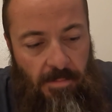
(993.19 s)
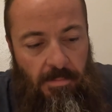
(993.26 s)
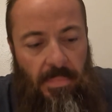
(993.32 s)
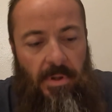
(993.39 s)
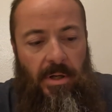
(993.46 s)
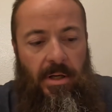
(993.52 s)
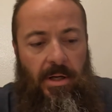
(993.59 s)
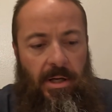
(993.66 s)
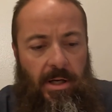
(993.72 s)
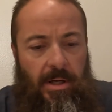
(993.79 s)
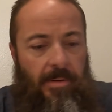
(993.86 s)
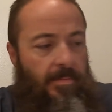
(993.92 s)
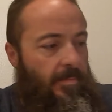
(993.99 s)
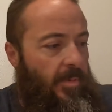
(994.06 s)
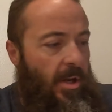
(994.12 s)
But,
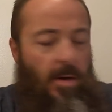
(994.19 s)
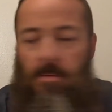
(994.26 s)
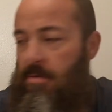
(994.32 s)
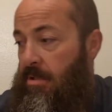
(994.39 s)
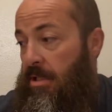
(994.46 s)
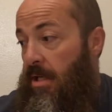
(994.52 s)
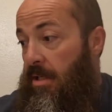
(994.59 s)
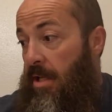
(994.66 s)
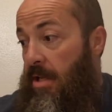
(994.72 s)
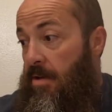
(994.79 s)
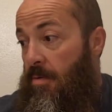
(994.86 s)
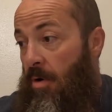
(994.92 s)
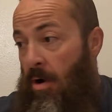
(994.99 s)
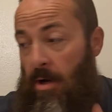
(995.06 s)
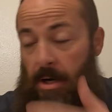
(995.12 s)
yeah, we'll just
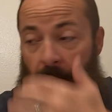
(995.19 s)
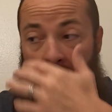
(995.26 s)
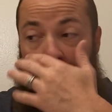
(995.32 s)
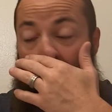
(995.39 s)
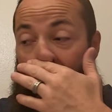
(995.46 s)
continue on now,